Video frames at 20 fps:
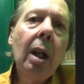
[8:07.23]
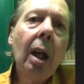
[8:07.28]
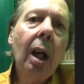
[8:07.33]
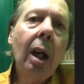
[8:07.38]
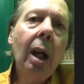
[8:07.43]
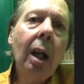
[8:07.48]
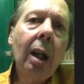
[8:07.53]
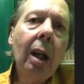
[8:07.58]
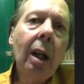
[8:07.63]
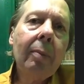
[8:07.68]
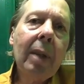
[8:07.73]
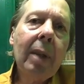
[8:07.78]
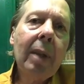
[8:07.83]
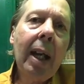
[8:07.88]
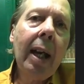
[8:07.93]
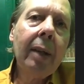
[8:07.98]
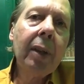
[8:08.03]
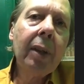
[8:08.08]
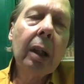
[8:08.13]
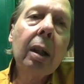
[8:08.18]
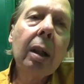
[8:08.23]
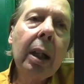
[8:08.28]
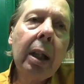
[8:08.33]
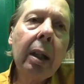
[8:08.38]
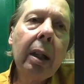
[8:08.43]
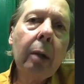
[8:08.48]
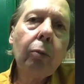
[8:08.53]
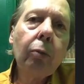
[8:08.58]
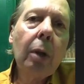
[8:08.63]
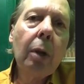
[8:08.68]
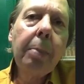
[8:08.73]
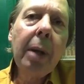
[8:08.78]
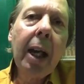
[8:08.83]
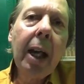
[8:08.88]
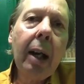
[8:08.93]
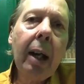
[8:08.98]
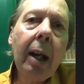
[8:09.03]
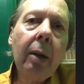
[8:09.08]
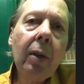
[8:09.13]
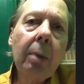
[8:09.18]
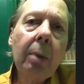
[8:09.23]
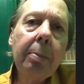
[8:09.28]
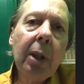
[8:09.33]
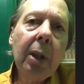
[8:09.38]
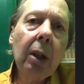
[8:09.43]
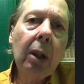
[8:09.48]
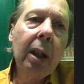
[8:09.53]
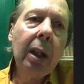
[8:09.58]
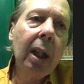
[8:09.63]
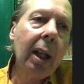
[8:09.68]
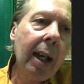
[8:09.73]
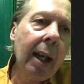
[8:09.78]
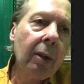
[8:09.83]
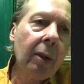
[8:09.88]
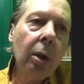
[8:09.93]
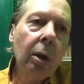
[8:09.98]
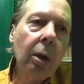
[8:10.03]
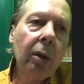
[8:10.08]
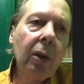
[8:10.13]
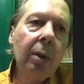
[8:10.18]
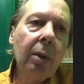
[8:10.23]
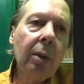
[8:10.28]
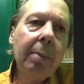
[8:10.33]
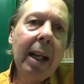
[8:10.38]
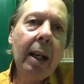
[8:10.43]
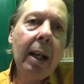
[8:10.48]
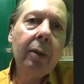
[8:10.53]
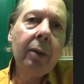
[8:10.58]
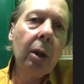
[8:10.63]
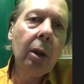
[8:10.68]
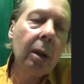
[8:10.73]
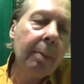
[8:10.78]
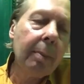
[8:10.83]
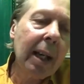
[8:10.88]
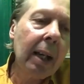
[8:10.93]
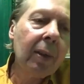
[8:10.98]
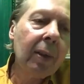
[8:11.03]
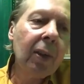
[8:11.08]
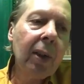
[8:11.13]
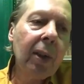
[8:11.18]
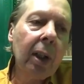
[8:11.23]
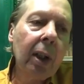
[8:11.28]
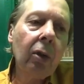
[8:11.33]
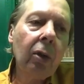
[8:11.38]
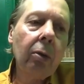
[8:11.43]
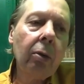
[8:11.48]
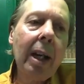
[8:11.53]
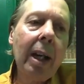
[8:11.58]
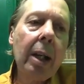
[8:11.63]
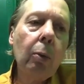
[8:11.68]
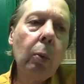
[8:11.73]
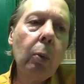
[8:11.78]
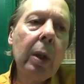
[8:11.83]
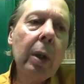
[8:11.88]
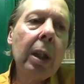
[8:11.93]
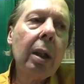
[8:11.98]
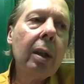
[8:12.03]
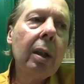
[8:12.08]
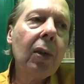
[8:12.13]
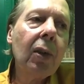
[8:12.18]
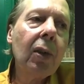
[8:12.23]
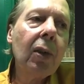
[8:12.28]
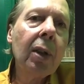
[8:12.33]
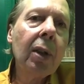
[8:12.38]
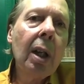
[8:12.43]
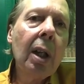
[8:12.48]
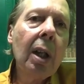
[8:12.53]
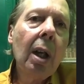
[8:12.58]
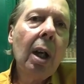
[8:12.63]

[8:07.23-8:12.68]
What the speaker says: They had to clean and repair the building, and that took about 6 or 8 weeks.